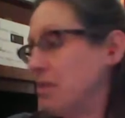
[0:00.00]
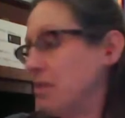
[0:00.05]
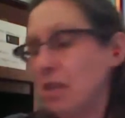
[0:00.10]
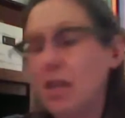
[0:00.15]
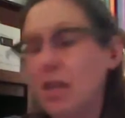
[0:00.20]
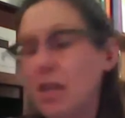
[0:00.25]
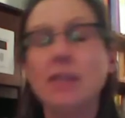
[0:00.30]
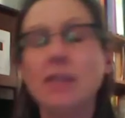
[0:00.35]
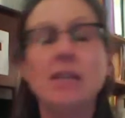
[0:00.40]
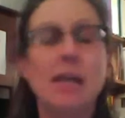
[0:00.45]
a
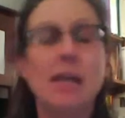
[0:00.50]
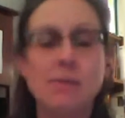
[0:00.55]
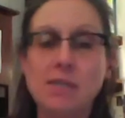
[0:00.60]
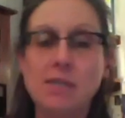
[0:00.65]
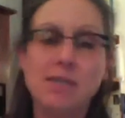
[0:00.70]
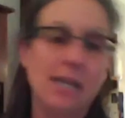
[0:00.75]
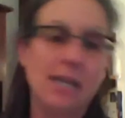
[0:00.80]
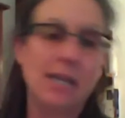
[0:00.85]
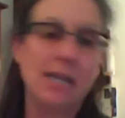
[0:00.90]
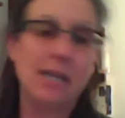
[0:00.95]
lot of times
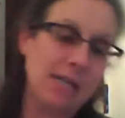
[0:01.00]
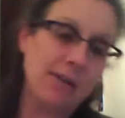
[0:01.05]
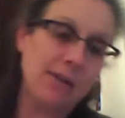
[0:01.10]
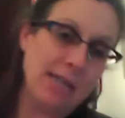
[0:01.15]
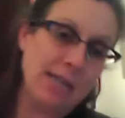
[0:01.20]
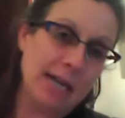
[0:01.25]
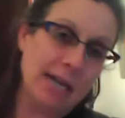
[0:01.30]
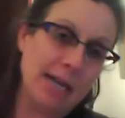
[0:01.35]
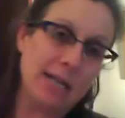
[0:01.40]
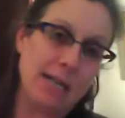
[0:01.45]
it's secondary
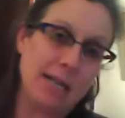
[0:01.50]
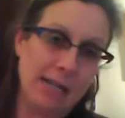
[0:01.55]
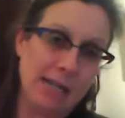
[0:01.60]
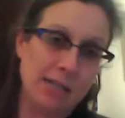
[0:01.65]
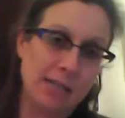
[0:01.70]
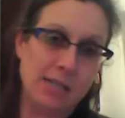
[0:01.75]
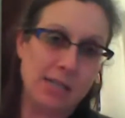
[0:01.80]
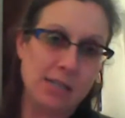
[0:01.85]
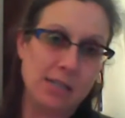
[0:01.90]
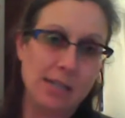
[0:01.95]
data
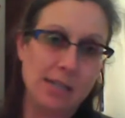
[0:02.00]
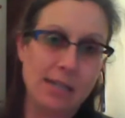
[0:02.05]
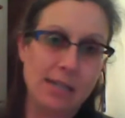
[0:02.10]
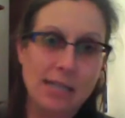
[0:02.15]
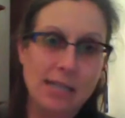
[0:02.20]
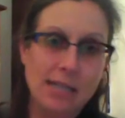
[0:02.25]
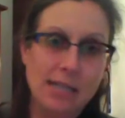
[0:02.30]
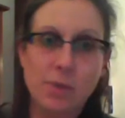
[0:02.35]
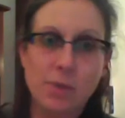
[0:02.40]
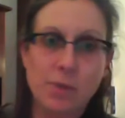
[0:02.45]
analysis, and
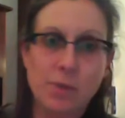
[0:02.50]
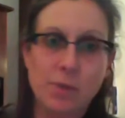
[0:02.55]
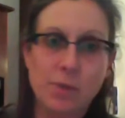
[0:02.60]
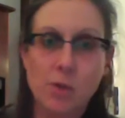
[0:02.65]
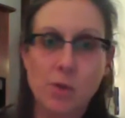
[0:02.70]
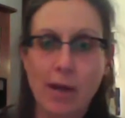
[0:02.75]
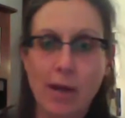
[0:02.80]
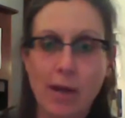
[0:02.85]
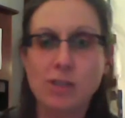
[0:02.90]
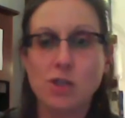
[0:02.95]
that's when
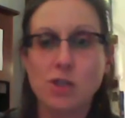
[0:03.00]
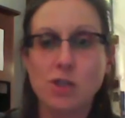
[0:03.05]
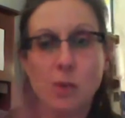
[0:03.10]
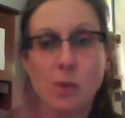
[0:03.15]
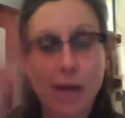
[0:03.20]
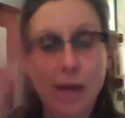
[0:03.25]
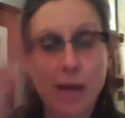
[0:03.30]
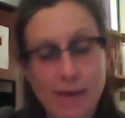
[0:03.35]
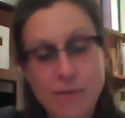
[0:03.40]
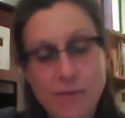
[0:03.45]
so you
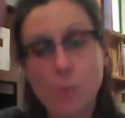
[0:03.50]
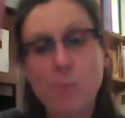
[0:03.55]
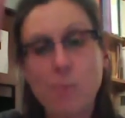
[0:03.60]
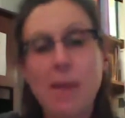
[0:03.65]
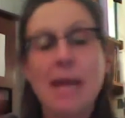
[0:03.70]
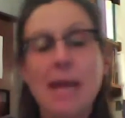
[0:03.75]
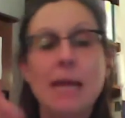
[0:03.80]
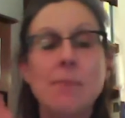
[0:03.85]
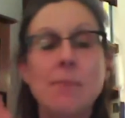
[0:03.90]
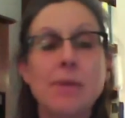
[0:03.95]
have your
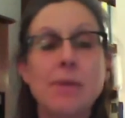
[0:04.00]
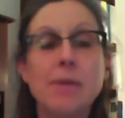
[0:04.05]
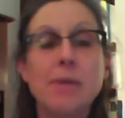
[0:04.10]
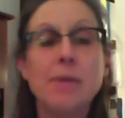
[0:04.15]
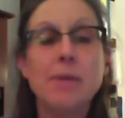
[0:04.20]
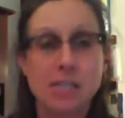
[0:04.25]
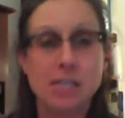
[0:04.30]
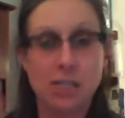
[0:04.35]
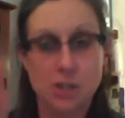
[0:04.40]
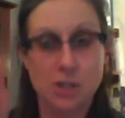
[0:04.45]
main
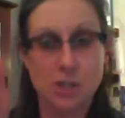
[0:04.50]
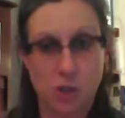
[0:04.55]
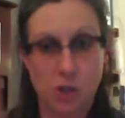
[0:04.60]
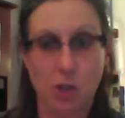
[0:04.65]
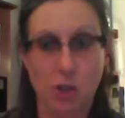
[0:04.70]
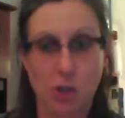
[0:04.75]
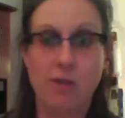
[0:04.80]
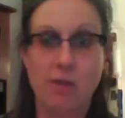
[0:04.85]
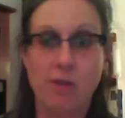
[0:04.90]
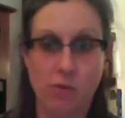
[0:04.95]
piece that you're
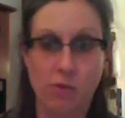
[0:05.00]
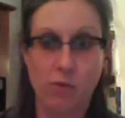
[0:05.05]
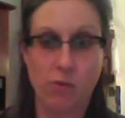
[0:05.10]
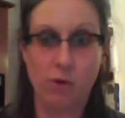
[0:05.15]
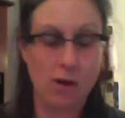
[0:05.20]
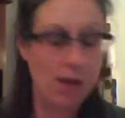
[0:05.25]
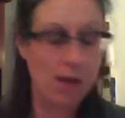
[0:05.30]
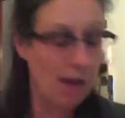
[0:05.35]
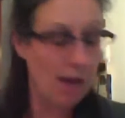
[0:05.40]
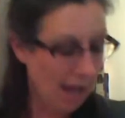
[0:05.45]
looking
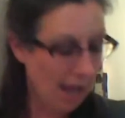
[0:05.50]
for,